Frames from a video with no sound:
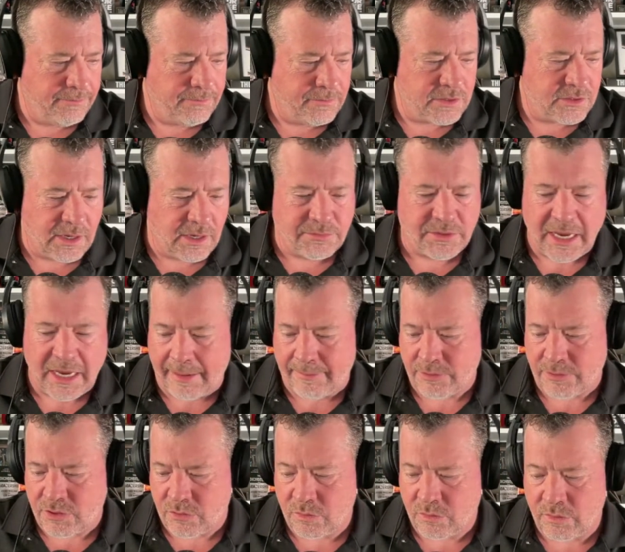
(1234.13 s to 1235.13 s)
sometime
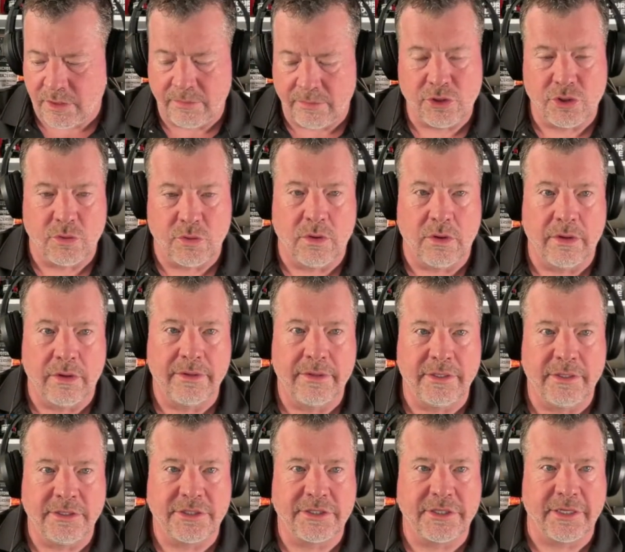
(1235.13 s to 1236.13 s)
soon, I'm sure,
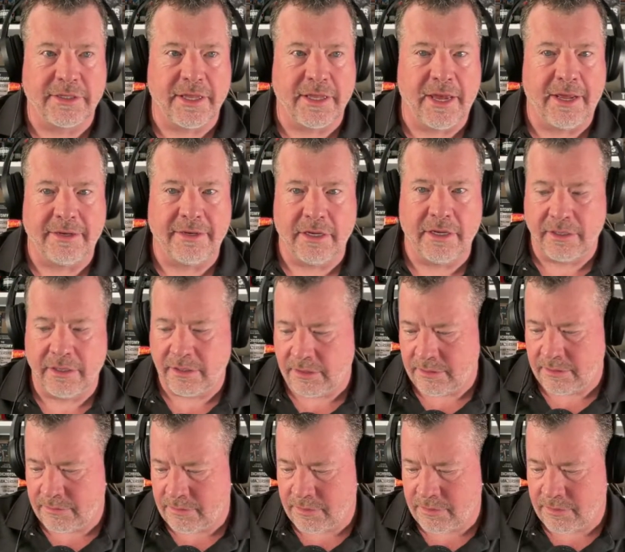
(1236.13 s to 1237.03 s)
and just get that done